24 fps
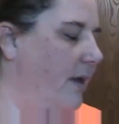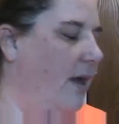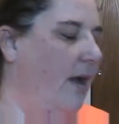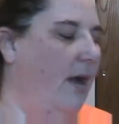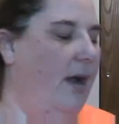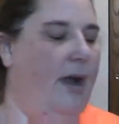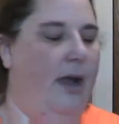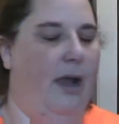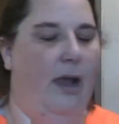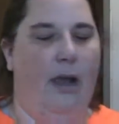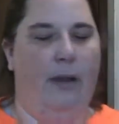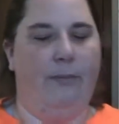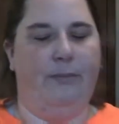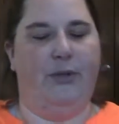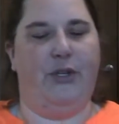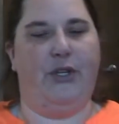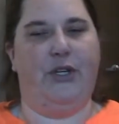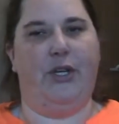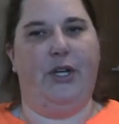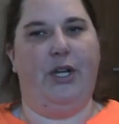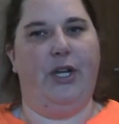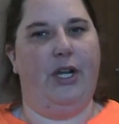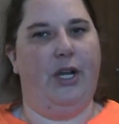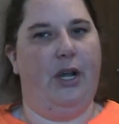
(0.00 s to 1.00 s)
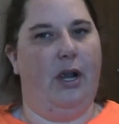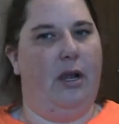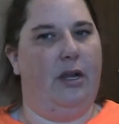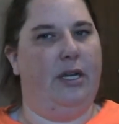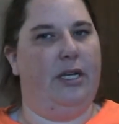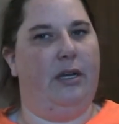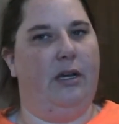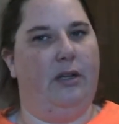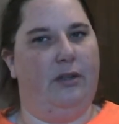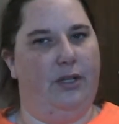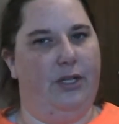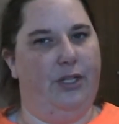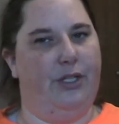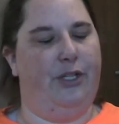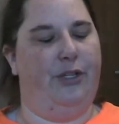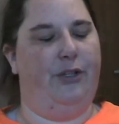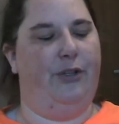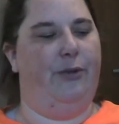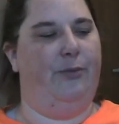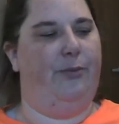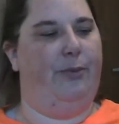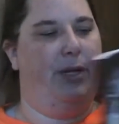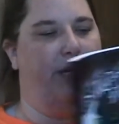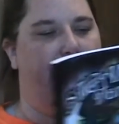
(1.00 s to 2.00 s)
I'm sure on
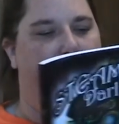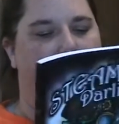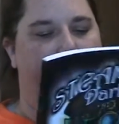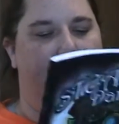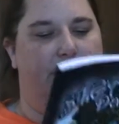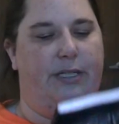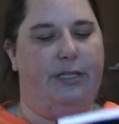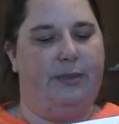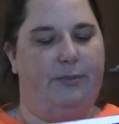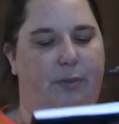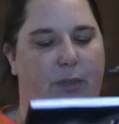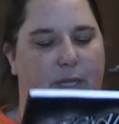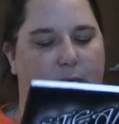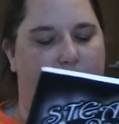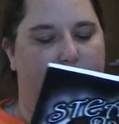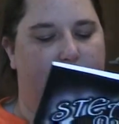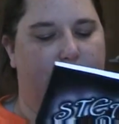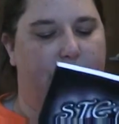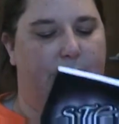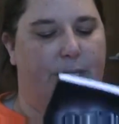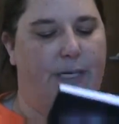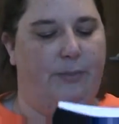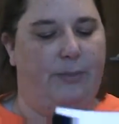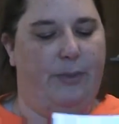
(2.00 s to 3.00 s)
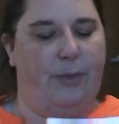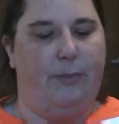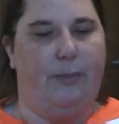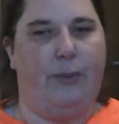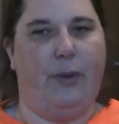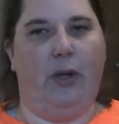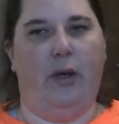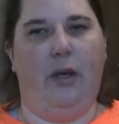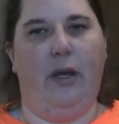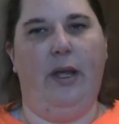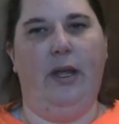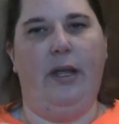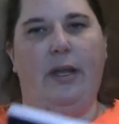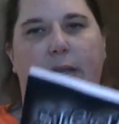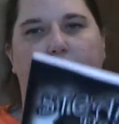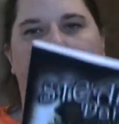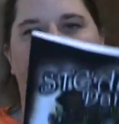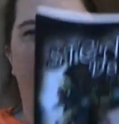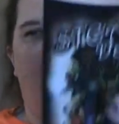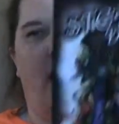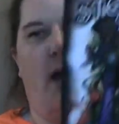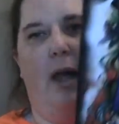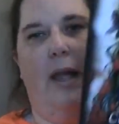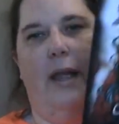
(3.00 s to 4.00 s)
ColorTube there is plenty of people.
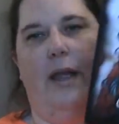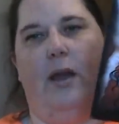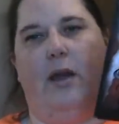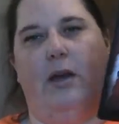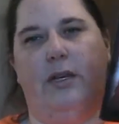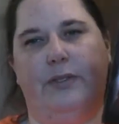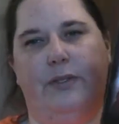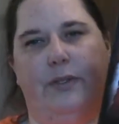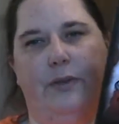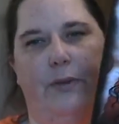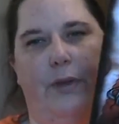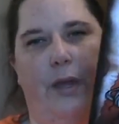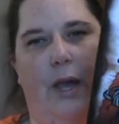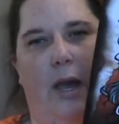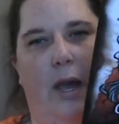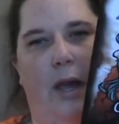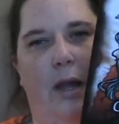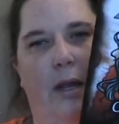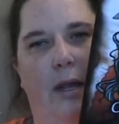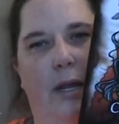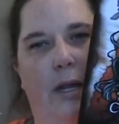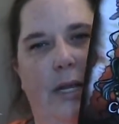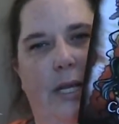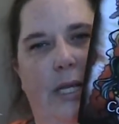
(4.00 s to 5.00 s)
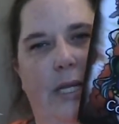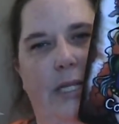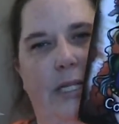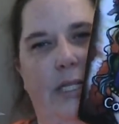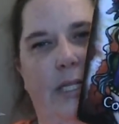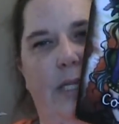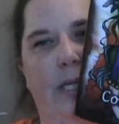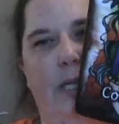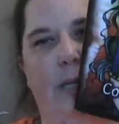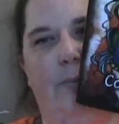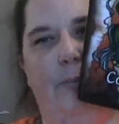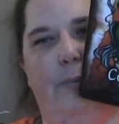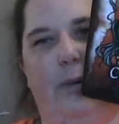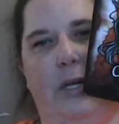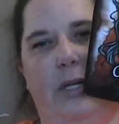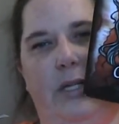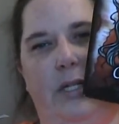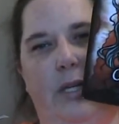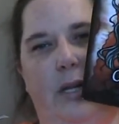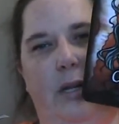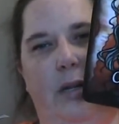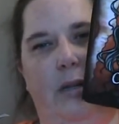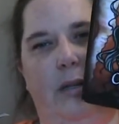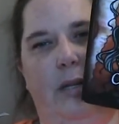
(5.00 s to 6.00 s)
And I also got a
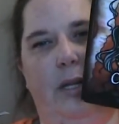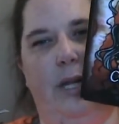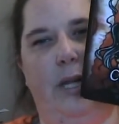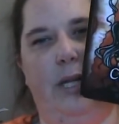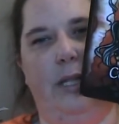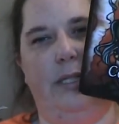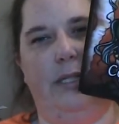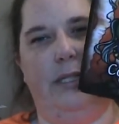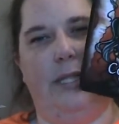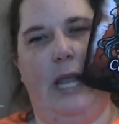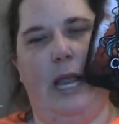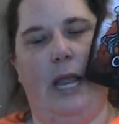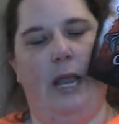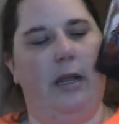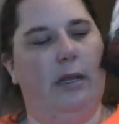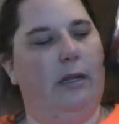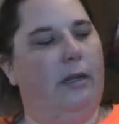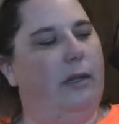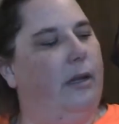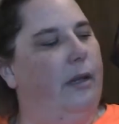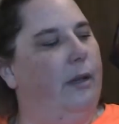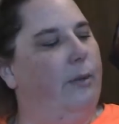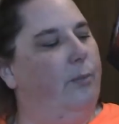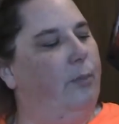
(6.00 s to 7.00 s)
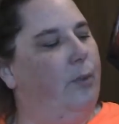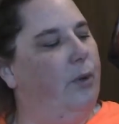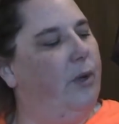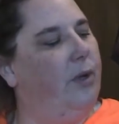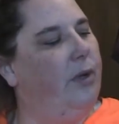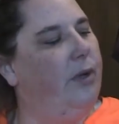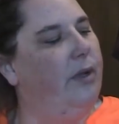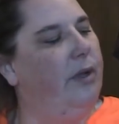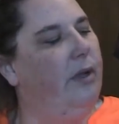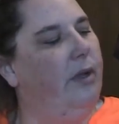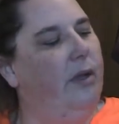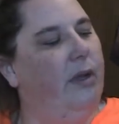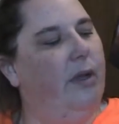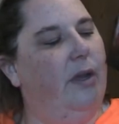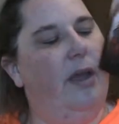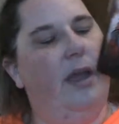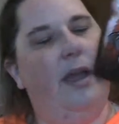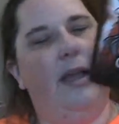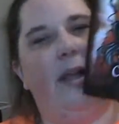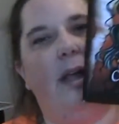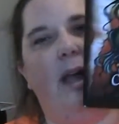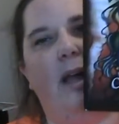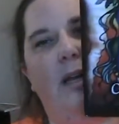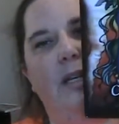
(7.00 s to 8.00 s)
Steampunk Darlings Hannah Lynn book.
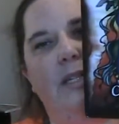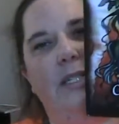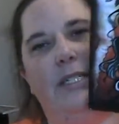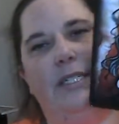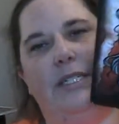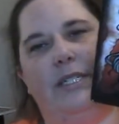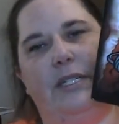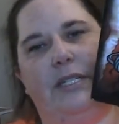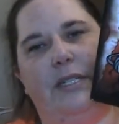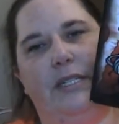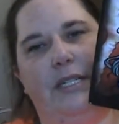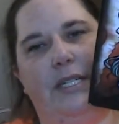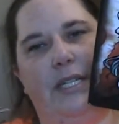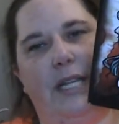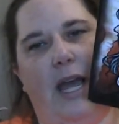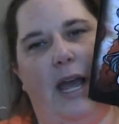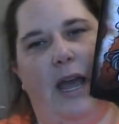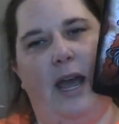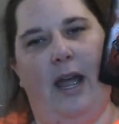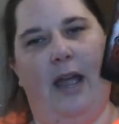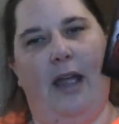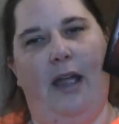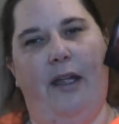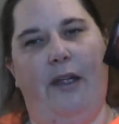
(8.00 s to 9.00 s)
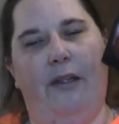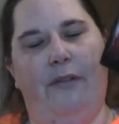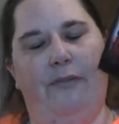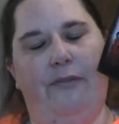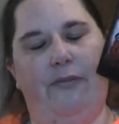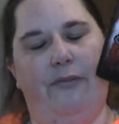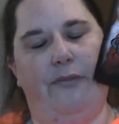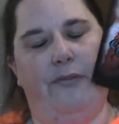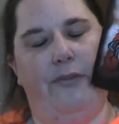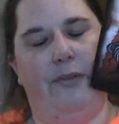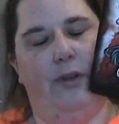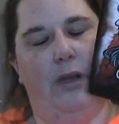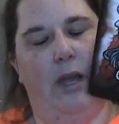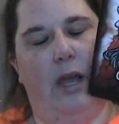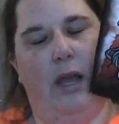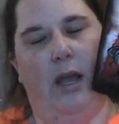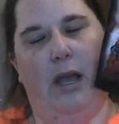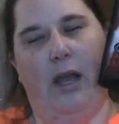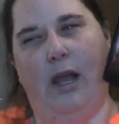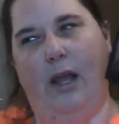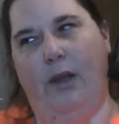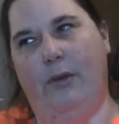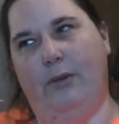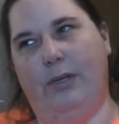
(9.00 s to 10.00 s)
Kind of took the dive.
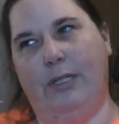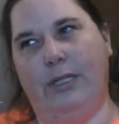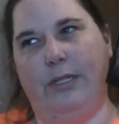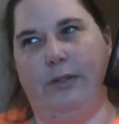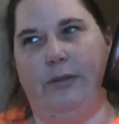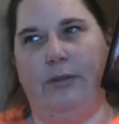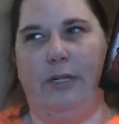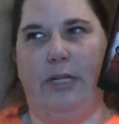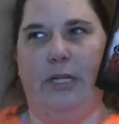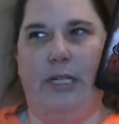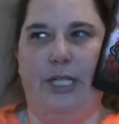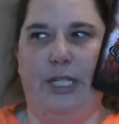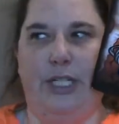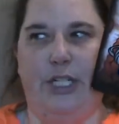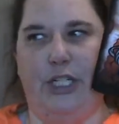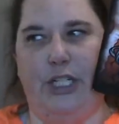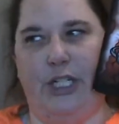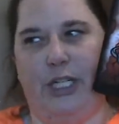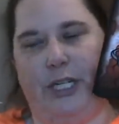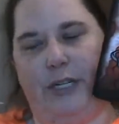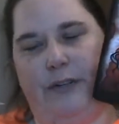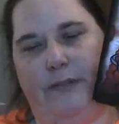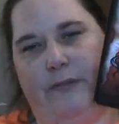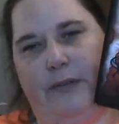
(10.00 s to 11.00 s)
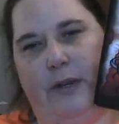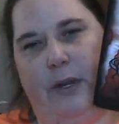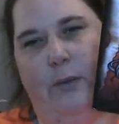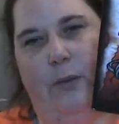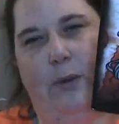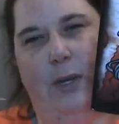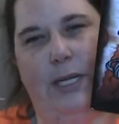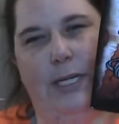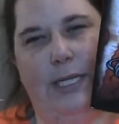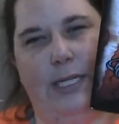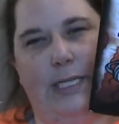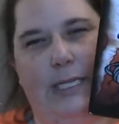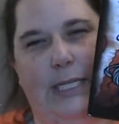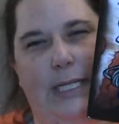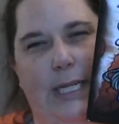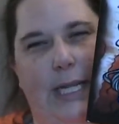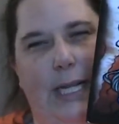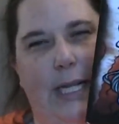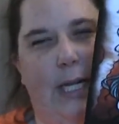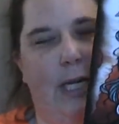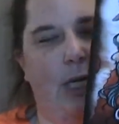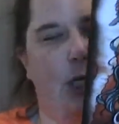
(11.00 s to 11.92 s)
I wasn't really sure if I wanted to get